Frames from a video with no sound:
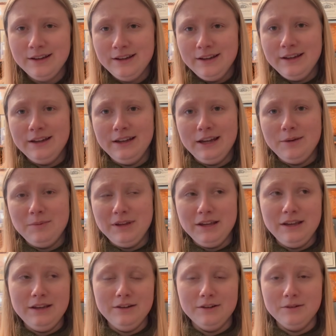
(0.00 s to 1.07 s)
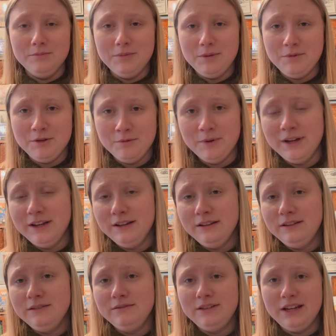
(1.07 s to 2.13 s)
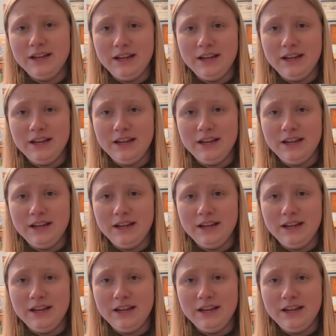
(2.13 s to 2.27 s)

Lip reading: an ABE, or maybe you want an